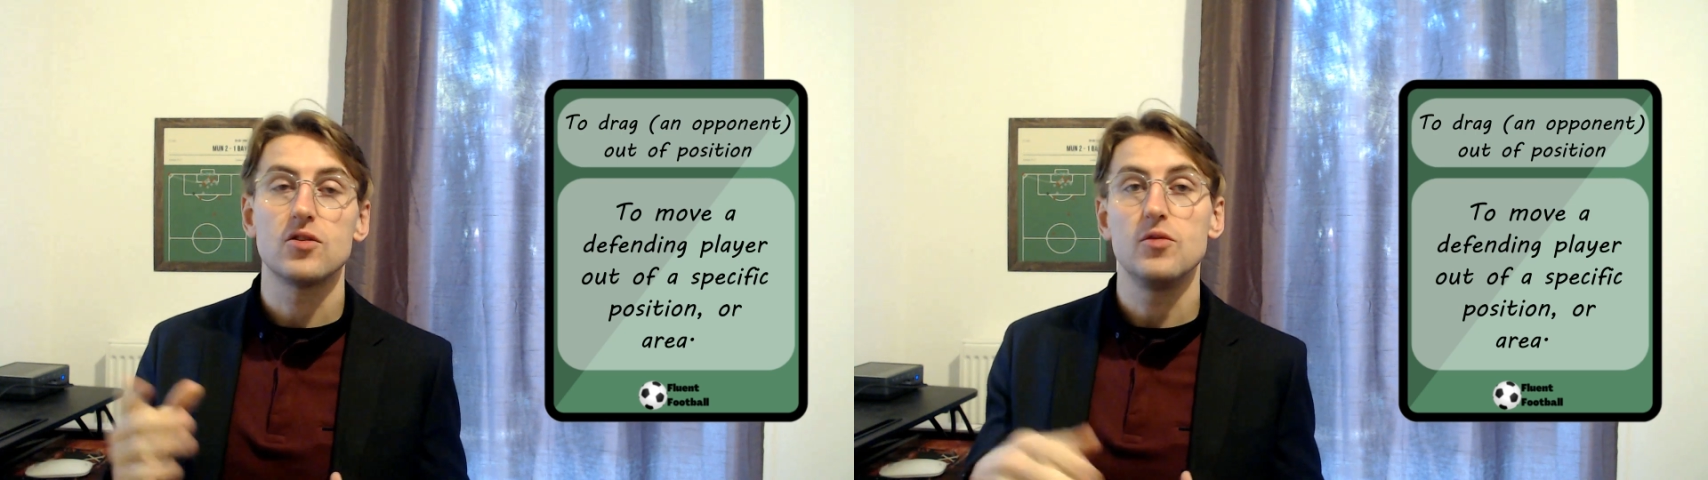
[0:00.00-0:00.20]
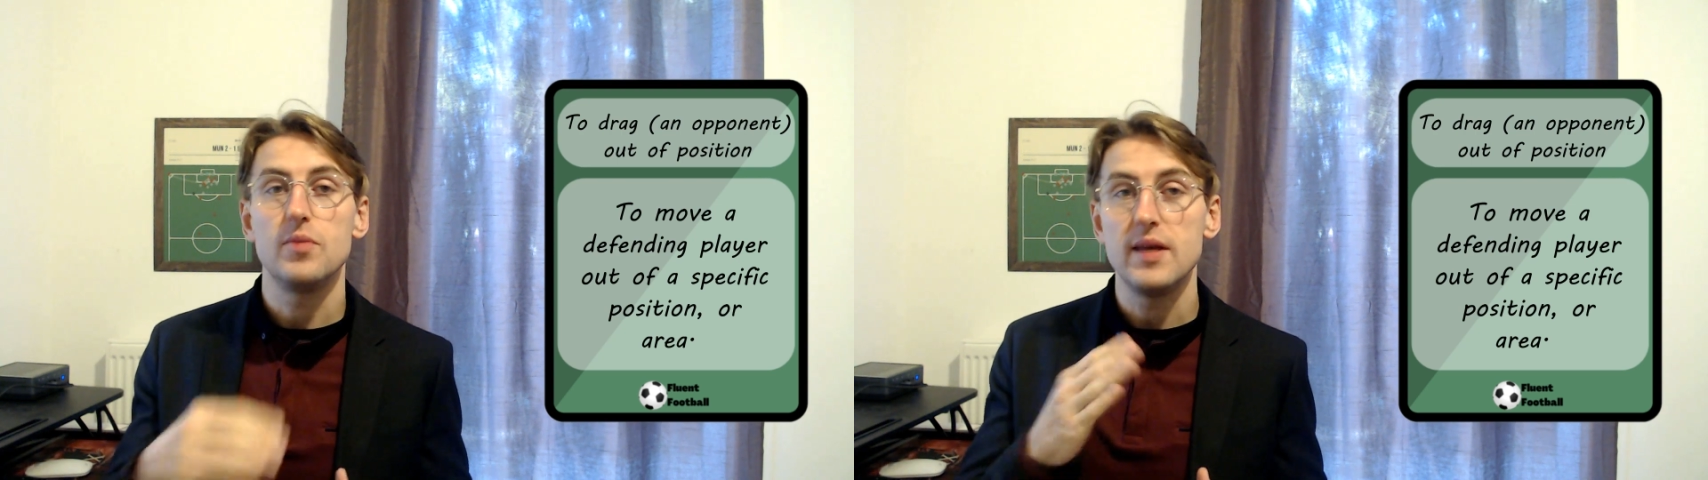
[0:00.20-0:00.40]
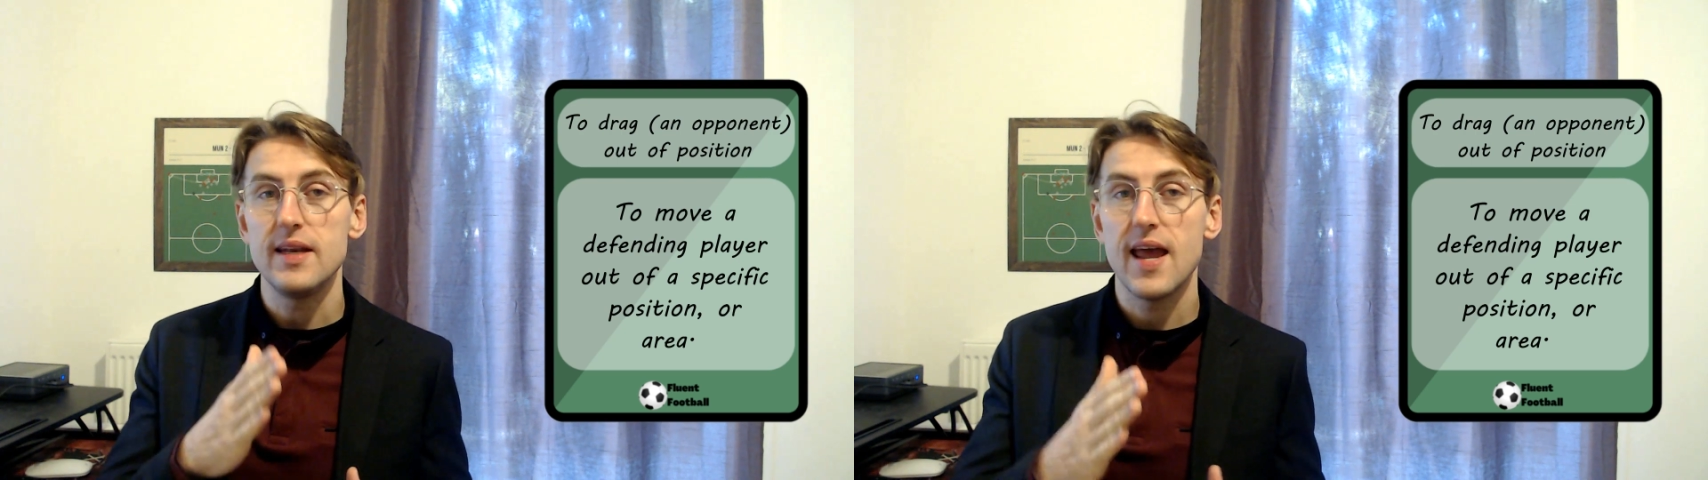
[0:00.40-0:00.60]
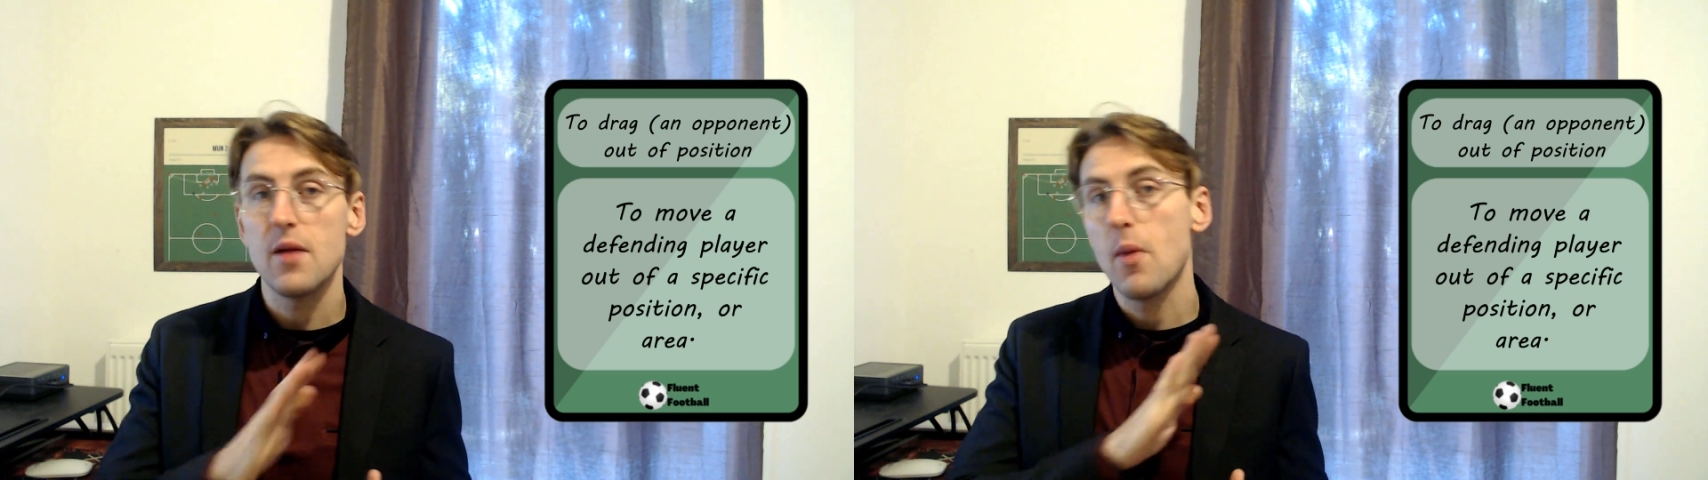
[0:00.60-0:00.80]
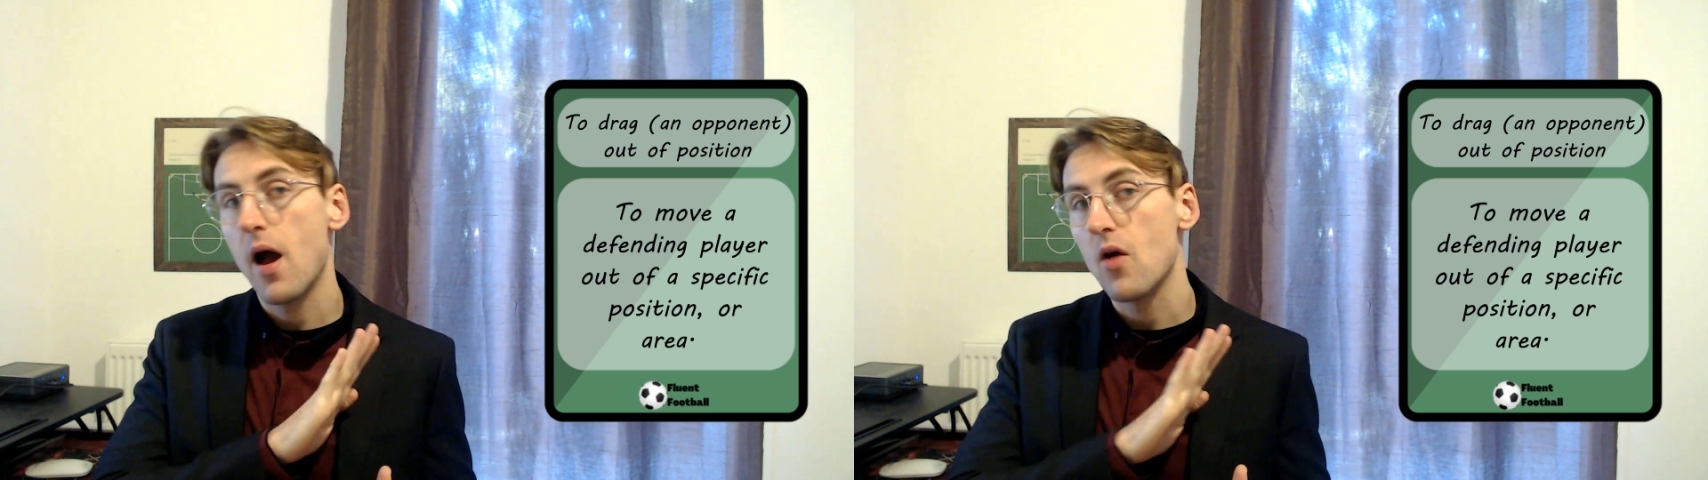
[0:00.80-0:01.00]
could be
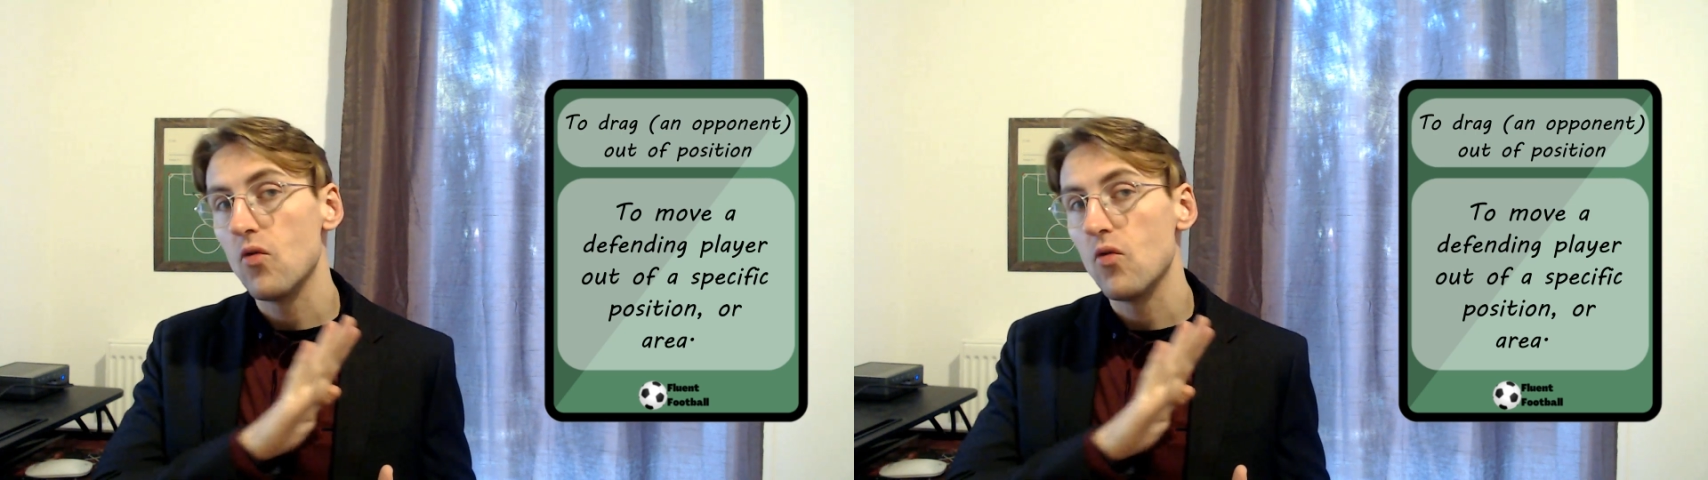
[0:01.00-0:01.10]
Neymar